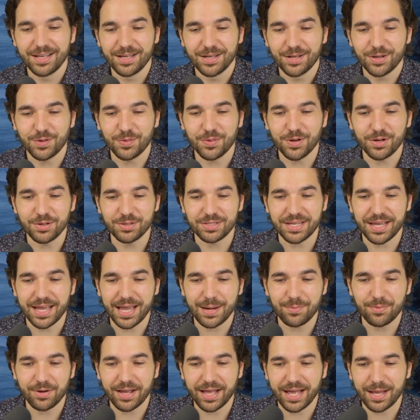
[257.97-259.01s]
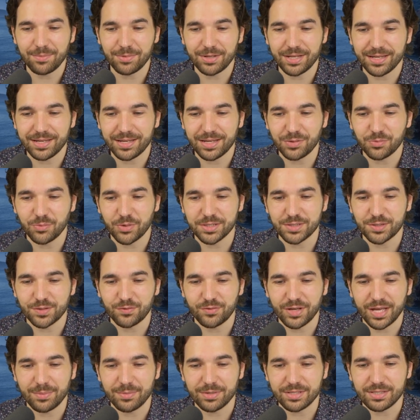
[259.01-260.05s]
Quote, Abraham Lincoln once
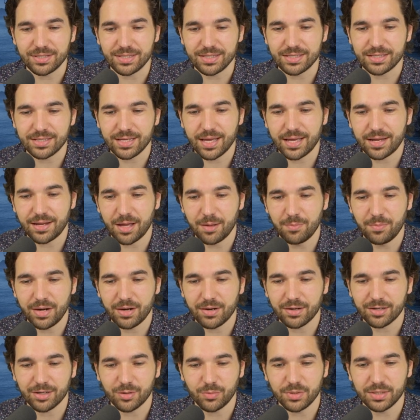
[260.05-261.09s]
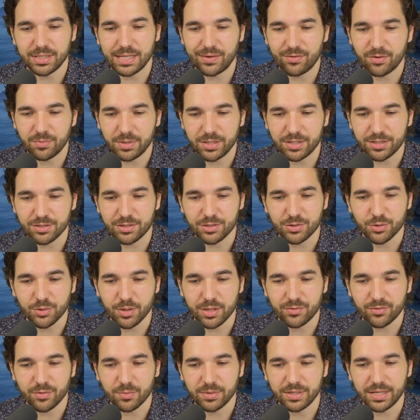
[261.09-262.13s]
famously said, America will never be
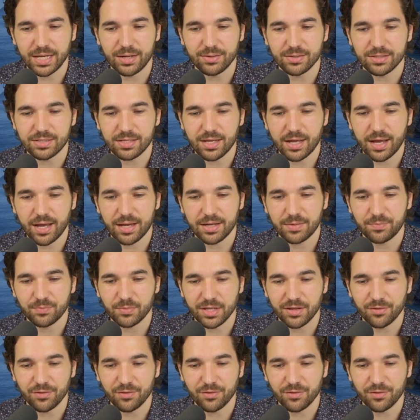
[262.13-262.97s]
destroyed from the outside.